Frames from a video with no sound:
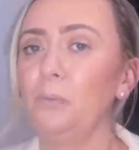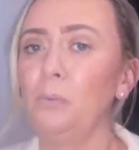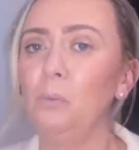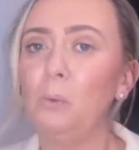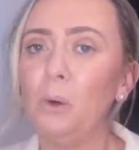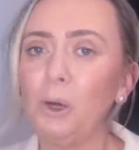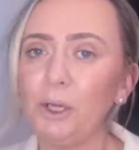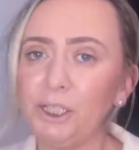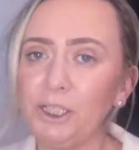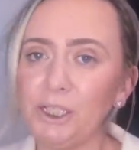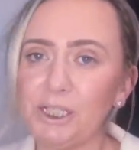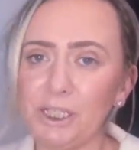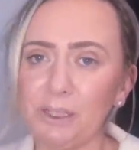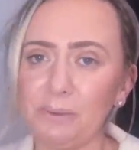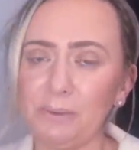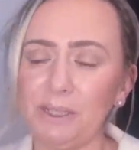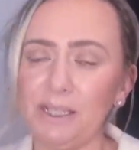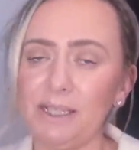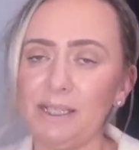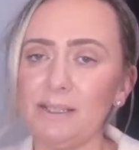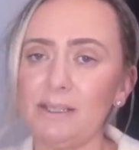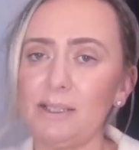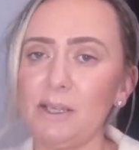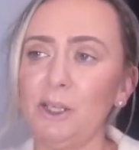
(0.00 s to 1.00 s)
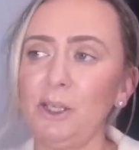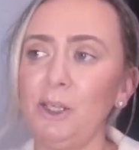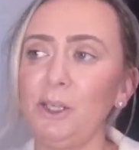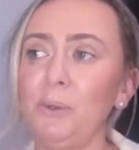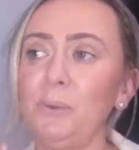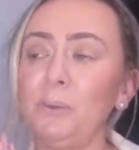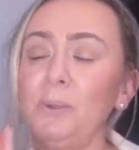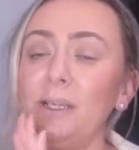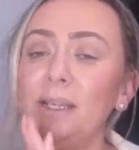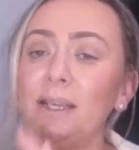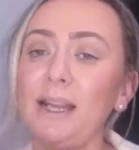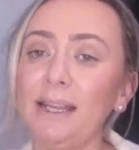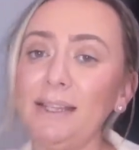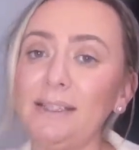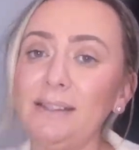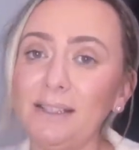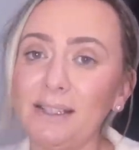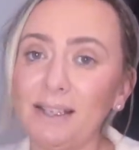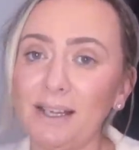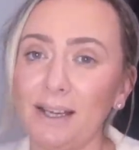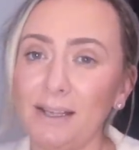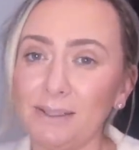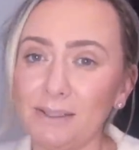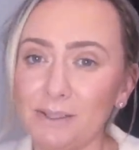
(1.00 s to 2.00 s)
what you do is you light
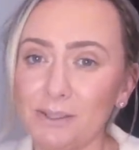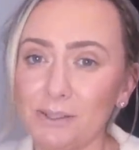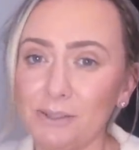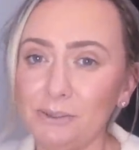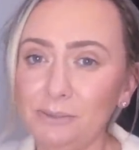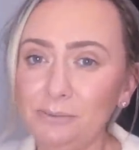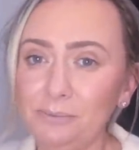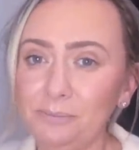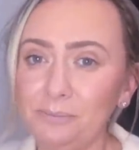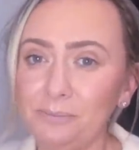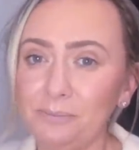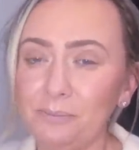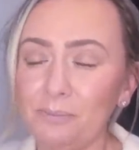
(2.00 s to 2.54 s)
the candle